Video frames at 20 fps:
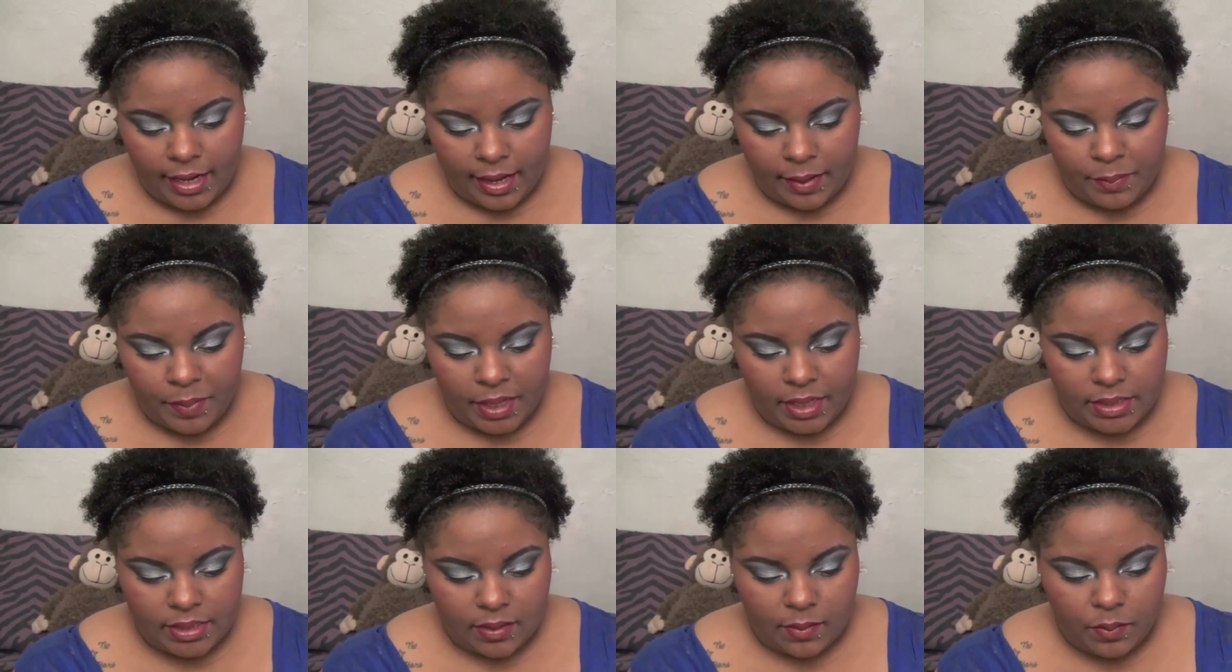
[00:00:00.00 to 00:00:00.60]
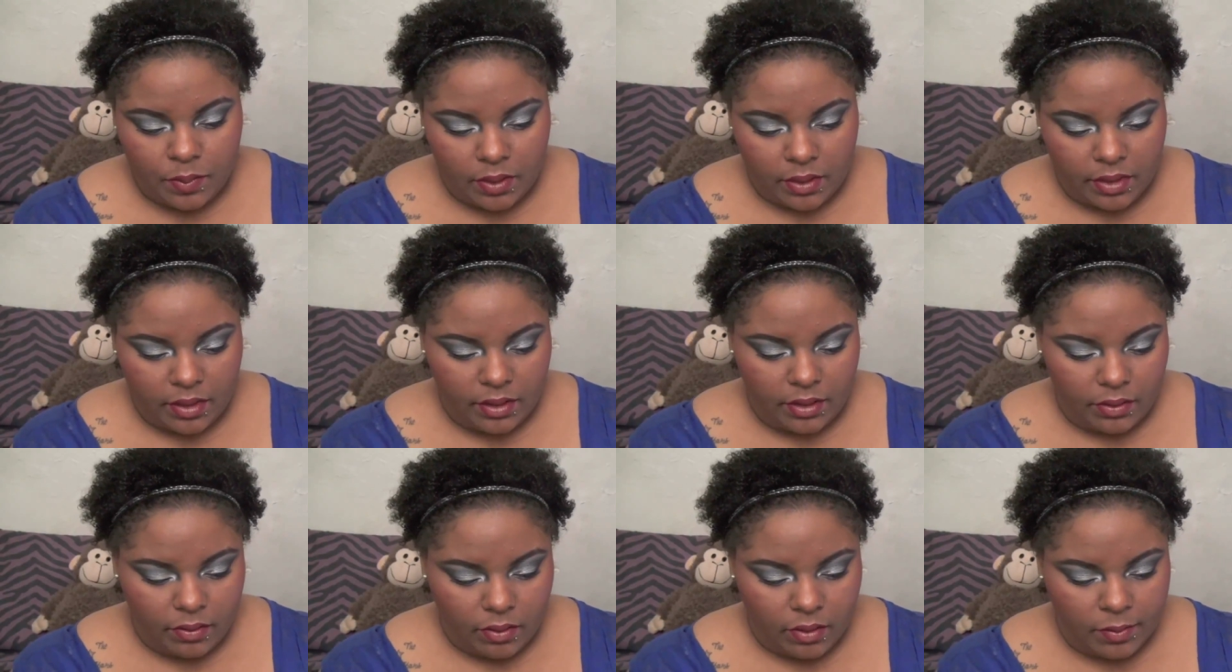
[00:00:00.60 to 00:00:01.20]
and I picked up one of
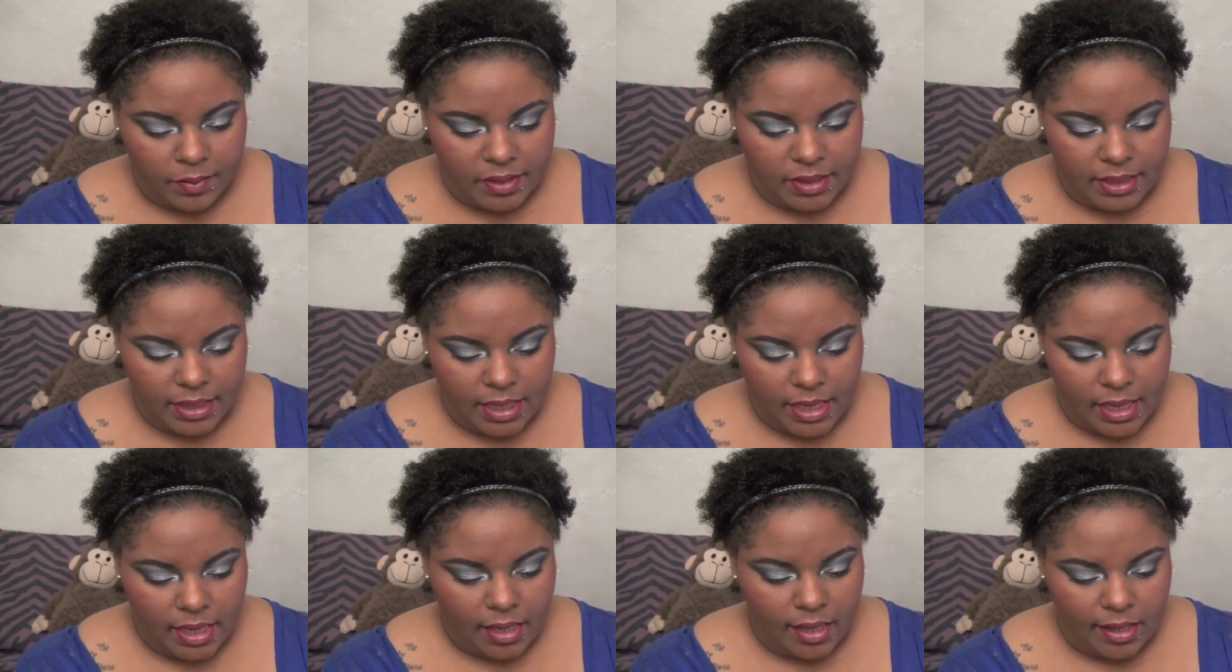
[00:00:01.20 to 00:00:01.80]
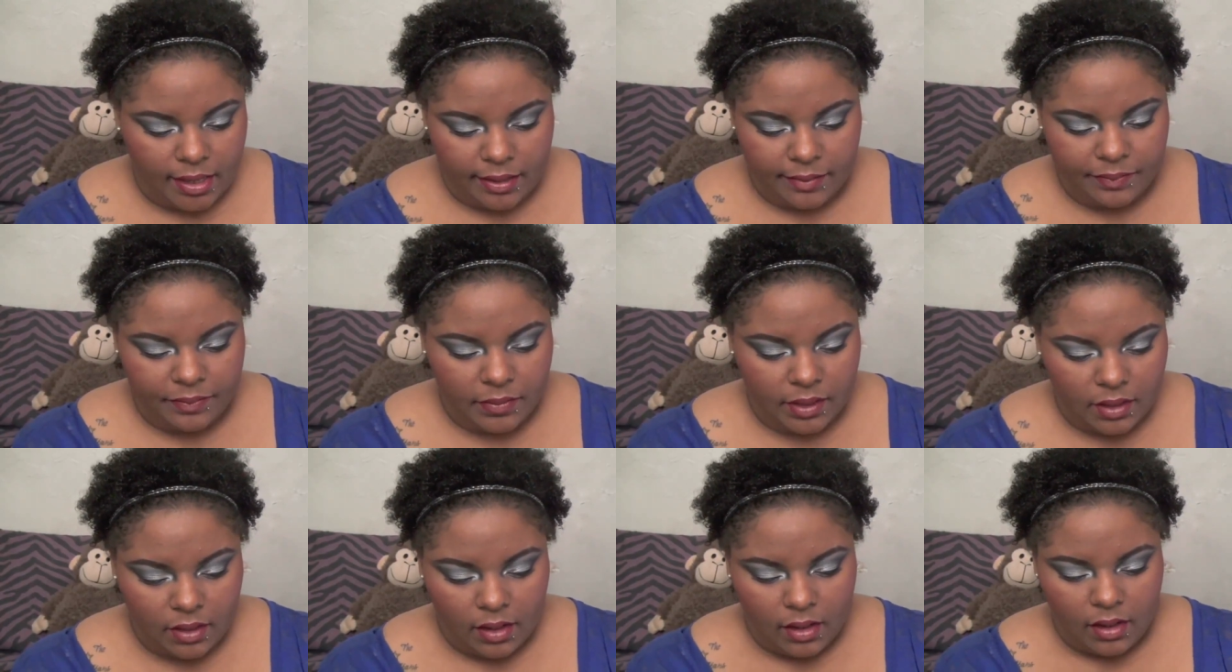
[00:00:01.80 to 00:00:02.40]
the new Urban Decay
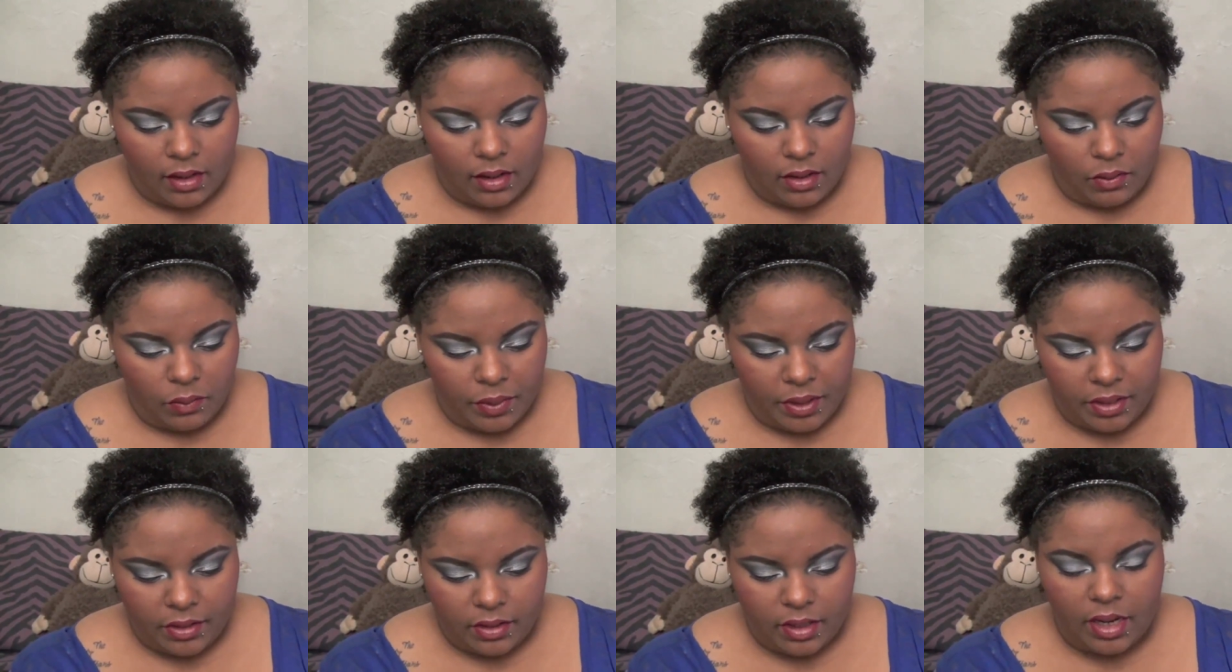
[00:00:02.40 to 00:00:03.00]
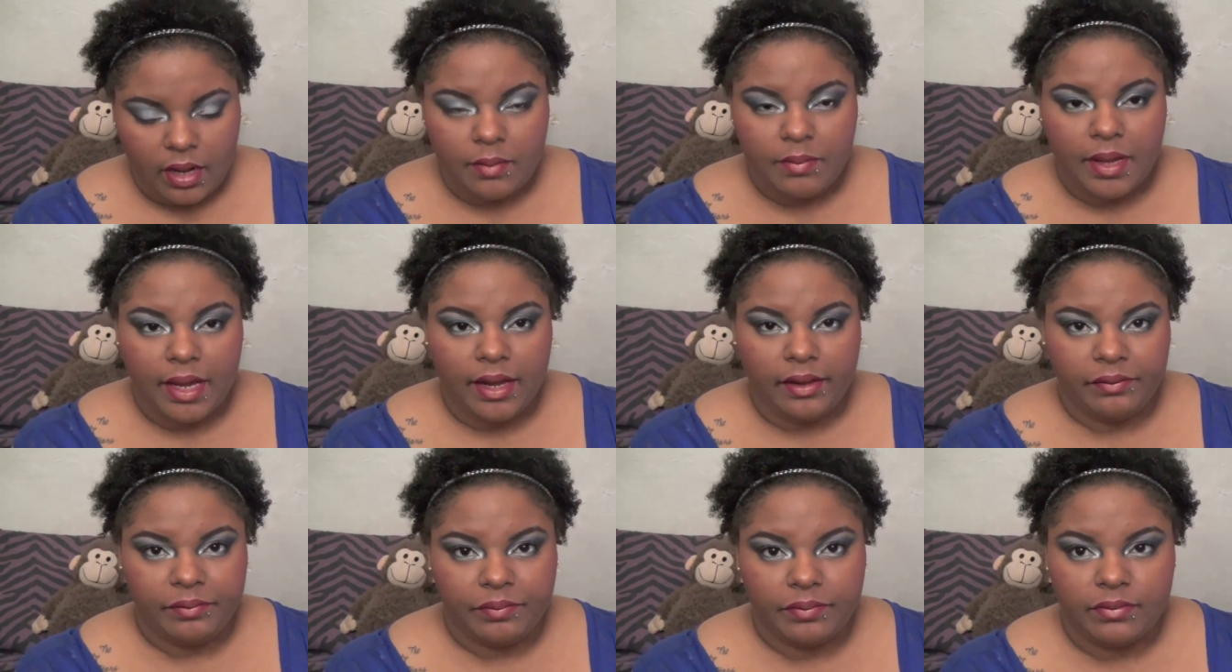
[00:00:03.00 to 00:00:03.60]
weird
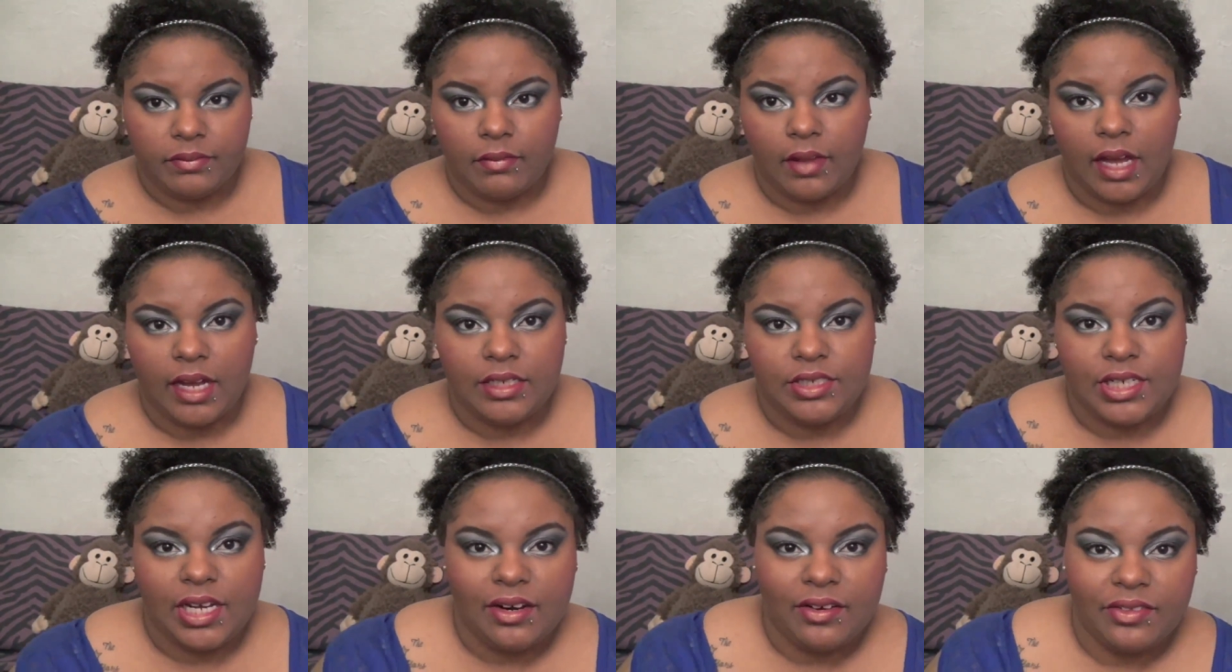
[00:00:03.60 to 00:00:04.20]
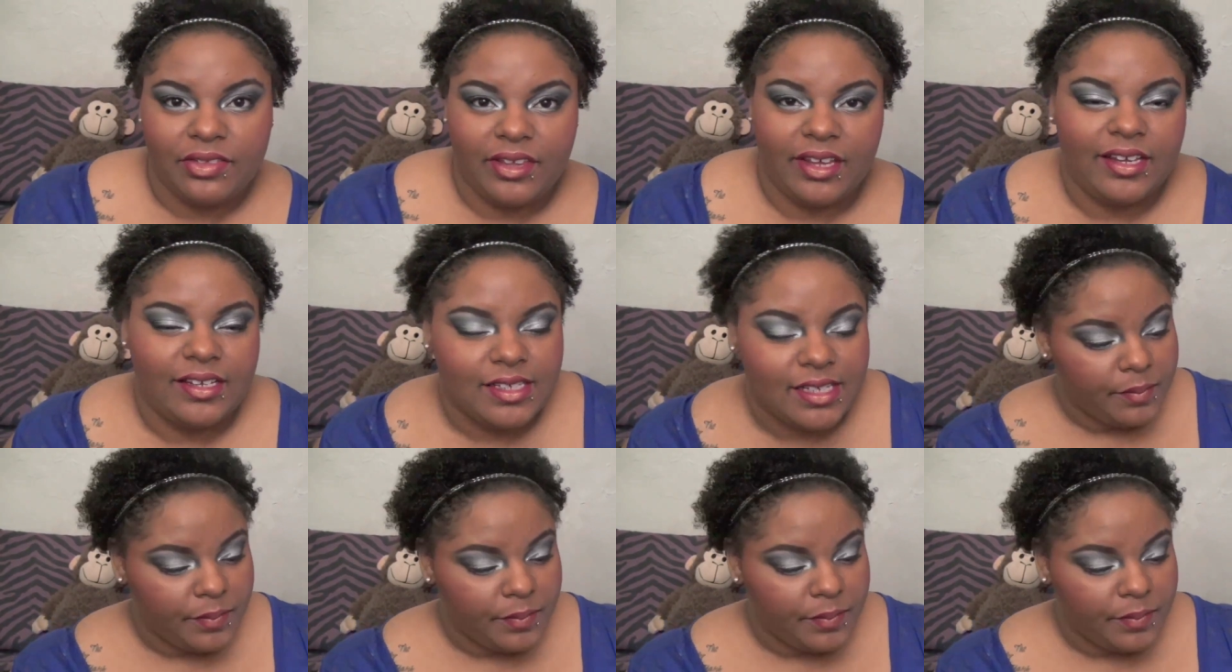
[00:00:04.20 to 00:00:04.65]
compact eyeshadow things.